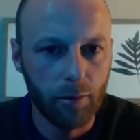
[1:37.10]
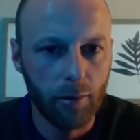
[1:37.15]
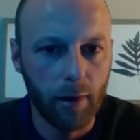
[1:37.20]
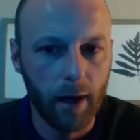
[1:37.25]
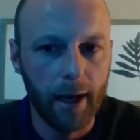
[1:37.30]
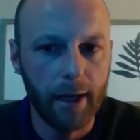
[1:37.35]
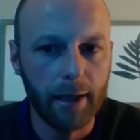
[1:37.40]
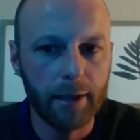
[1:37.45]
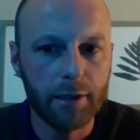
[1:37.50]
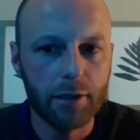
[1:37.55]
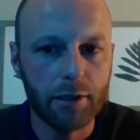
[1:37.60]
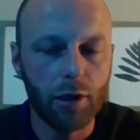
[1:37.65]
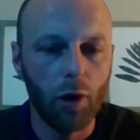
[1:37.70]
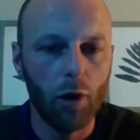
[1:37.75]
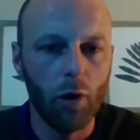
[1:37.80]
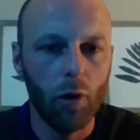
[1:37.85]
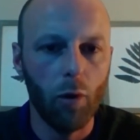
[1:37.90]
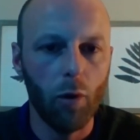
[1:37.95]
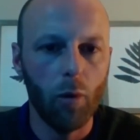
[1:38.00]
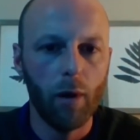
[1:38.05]
right?
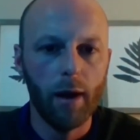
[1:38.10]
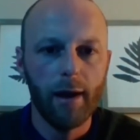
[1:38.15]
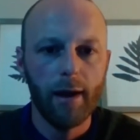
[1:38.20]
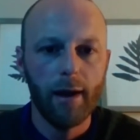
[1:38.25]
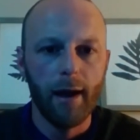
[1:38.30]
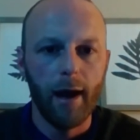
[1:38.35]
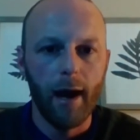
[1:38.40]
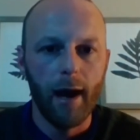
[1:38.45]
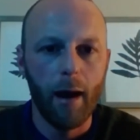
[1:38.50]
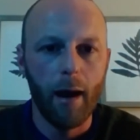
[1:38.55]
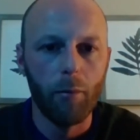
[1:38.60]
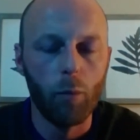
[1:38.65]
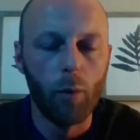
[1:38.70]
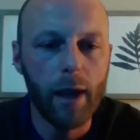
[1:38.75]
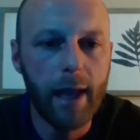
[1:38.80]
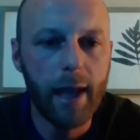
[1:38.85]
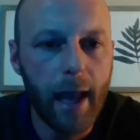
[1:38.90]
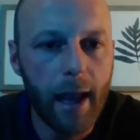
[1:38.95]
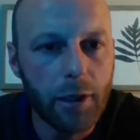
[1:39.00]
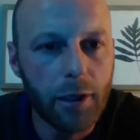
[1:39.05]
So we
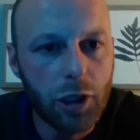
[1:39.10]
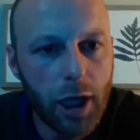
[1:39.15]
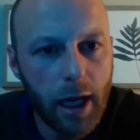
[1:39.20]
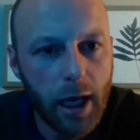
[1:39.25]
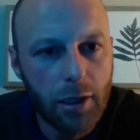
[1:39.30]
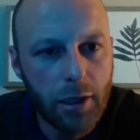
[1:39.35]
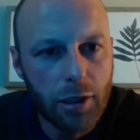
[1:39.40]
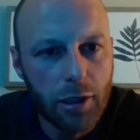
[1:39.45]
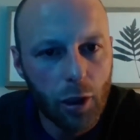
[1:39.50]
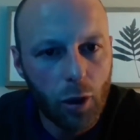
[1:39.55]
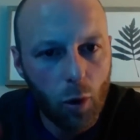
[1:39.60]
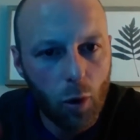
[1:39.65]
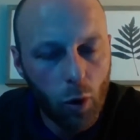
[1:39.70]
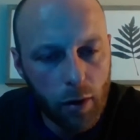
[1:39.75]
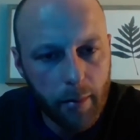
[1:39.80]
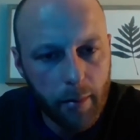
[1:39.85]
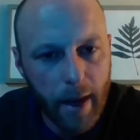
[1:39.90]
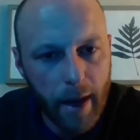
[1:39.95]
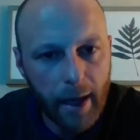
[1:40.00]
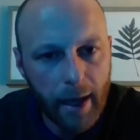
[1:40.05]
can't change the
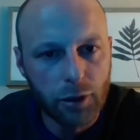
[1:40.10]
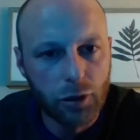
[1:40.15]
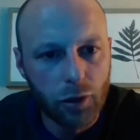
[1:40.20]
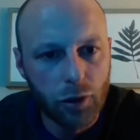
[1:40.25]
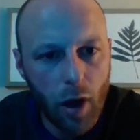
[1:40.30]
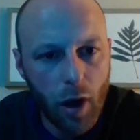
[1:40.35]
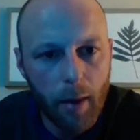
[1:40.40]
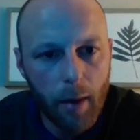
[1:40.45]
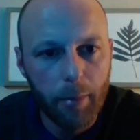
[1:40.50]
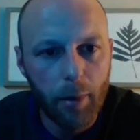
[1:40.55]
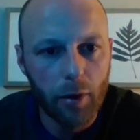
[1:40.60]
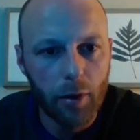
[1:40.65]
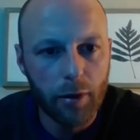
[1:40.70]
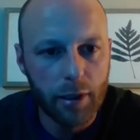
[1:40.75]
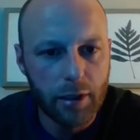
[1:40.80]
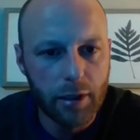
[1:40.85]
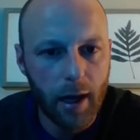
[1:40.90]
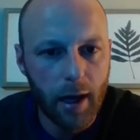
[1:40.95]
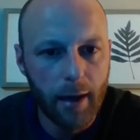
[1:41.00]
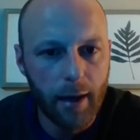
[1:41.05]
quarterback's drop all the
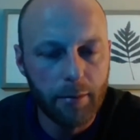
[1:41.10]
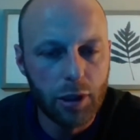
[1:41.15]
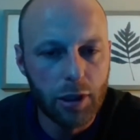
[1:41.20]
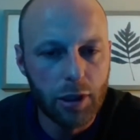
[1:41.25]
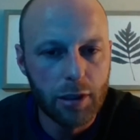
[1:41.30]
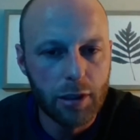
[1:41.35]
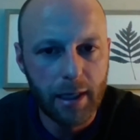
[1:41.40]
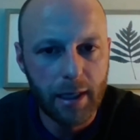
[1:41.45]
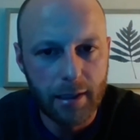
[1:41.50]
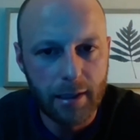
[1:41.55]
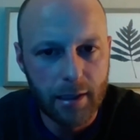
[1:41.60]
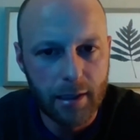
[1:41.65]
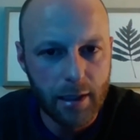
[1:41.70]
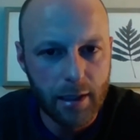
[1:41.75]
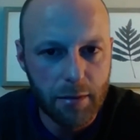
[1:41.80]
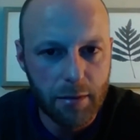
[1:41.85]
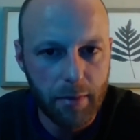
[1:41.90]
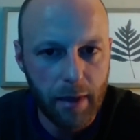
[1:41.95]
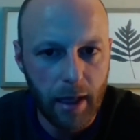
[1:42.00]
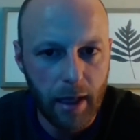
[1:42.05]
time just because of the
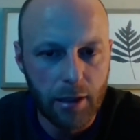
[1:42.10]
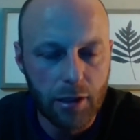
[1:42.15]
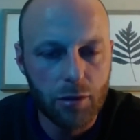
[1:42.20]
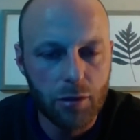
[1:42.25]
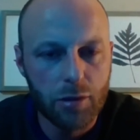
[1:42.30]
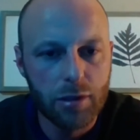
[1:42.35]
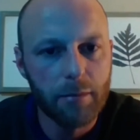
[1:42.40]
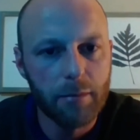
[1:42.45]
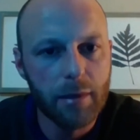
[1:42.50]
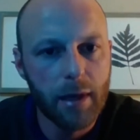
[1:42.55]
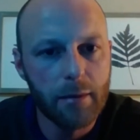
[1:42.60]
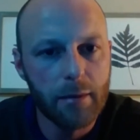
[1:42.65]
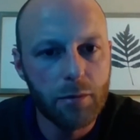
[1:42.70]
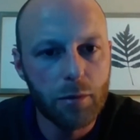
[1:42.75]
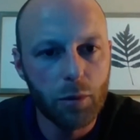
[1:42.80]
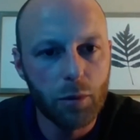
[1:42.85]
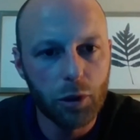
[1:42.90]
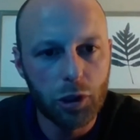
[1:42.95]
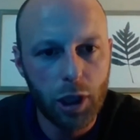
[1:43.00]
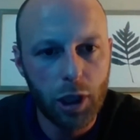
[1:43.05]
speed. So sometimes
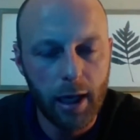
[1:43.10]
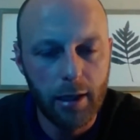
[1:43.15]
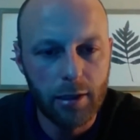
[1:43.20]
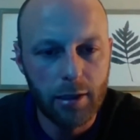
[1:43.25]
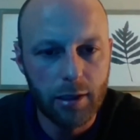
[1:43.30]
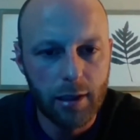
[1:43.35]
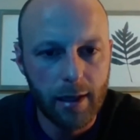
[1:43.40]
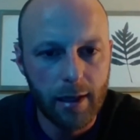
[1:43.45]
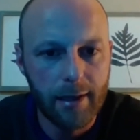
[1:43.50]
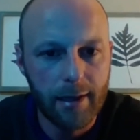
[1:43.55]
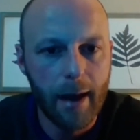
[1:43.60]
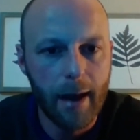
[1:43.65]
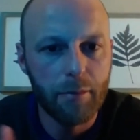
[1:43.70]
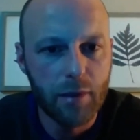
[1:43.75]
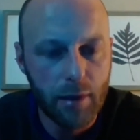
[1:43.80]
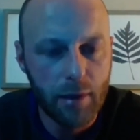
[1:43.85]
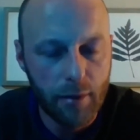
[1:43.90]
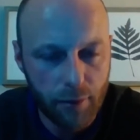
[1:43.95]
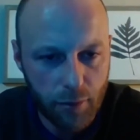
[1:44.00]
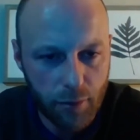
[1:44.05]
we'll change the
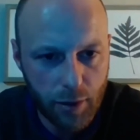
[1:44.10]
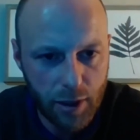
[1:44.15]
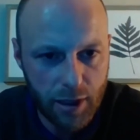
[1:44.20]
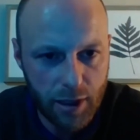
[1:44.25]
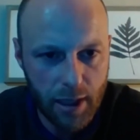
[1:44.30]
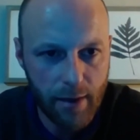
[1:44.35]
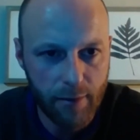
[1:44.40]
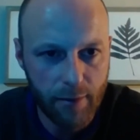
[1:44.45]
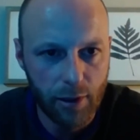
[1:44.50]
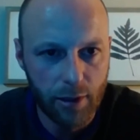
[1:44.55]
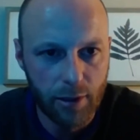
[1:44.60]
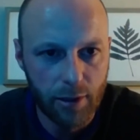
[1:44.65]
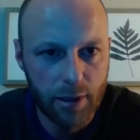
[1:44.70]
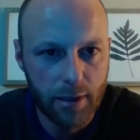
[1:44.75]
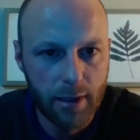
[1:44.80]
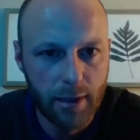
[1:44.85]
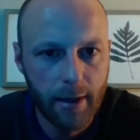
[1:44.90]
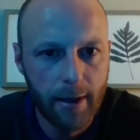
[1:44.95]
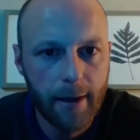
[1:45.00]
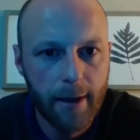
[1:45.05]
depth of the receivers.
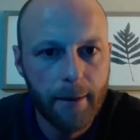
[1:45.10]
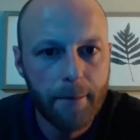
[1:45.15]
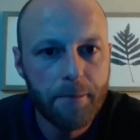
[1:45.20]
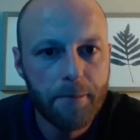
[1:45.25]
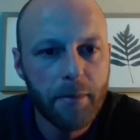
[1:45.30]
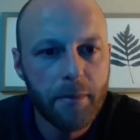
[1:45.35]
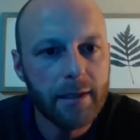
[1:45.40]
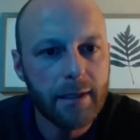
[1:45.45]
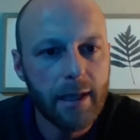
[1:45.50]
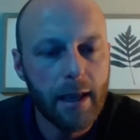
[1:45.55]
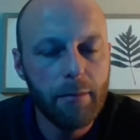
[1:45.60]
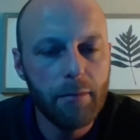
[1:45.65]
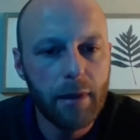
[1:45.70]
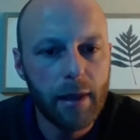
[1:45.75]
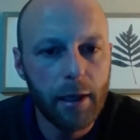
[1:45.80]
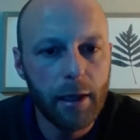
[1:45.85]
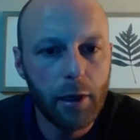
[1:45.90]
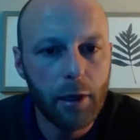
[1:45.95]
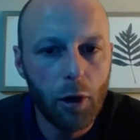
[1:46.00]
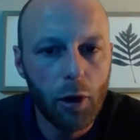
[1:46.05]
Same
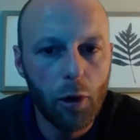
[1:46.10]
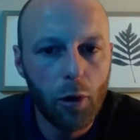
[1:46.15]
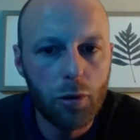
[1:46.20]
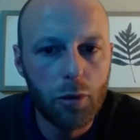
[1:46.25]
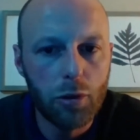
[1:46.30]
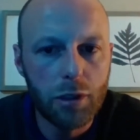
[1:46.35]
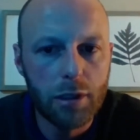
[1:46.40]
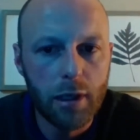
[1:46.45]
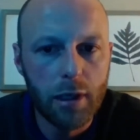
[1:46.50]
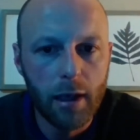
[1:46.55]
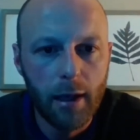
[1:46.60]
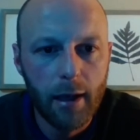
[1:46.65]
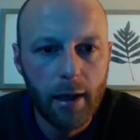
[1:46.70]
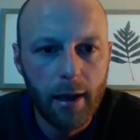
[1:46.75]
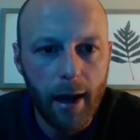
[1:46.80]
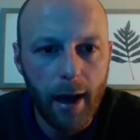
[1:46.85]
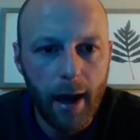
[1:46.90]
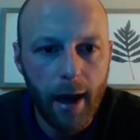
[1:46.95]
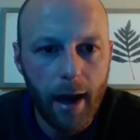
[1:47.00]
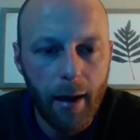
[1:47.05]
thing goes,
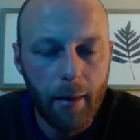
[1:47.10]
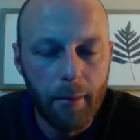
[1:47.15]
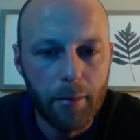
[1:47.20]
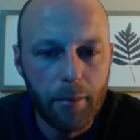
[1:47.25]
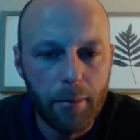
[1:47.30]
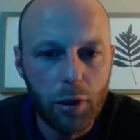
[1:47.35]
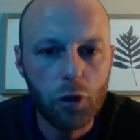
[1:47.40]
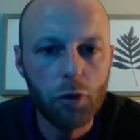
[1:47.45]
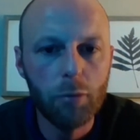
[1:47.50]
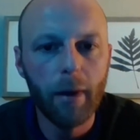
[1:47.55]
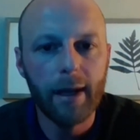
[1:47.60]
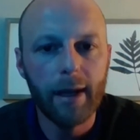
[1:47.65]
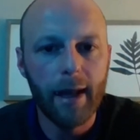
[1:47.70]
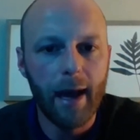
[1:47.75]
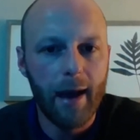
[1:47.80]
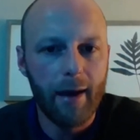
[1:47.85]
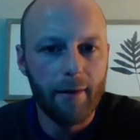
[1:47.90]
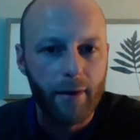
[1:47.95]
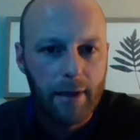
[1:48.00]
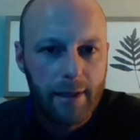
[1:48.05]
you might
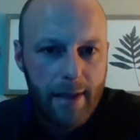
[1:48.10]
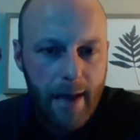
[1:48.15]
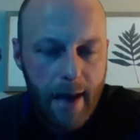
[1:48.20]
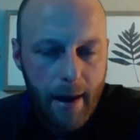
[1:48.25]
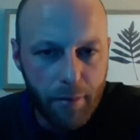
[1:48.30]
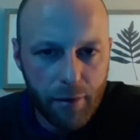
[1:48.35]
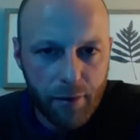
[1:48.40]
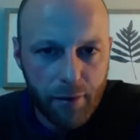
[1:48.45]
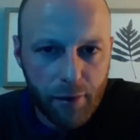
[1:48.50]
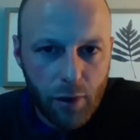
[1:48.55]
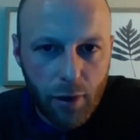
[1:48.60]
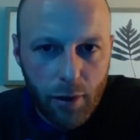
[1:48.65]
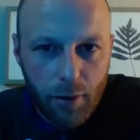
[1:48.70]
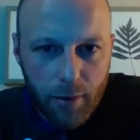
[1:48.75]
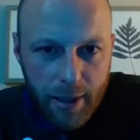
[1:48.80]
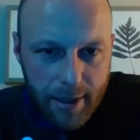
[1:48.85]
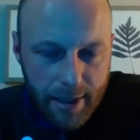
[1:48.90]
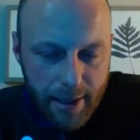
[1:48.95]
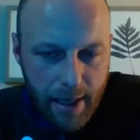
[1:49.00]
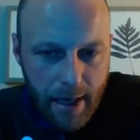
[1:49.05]
have a depth for a
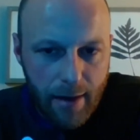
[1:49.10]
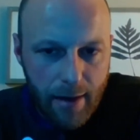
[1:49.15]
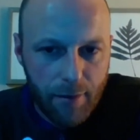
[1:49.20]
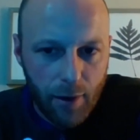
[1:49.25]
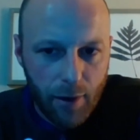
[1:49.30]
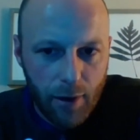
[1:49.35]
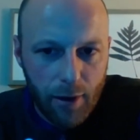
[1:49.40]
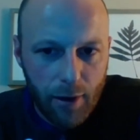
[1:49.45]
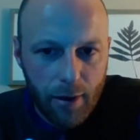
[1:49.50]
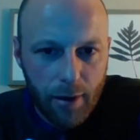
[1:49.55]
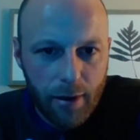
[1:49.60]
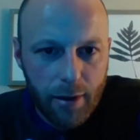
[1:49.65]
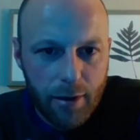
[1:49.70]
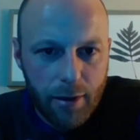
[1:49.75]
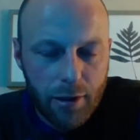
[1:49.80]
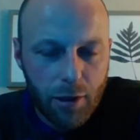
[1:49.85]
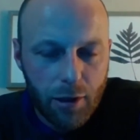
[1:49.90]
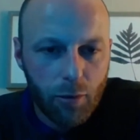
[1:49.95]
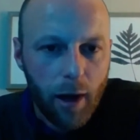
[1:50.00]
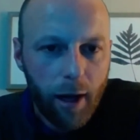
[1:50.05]
receiver
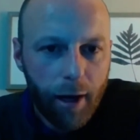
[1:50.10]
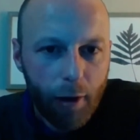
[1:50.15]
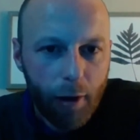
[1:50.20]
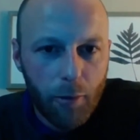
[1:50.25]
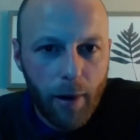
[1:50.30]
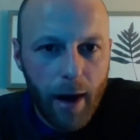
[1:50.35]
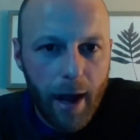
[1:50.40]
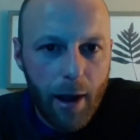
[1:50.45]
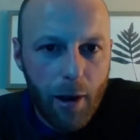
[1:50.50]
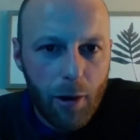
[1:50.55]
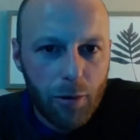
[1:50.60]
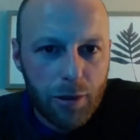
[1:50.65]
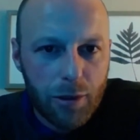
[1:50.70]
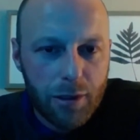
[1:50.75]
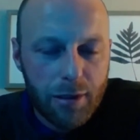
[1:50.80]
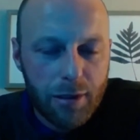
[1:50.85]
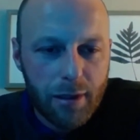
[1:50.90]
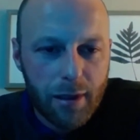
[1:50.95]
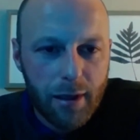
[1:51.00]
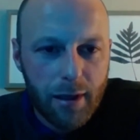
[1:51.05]
to run a
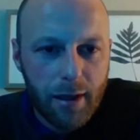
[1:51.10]
route,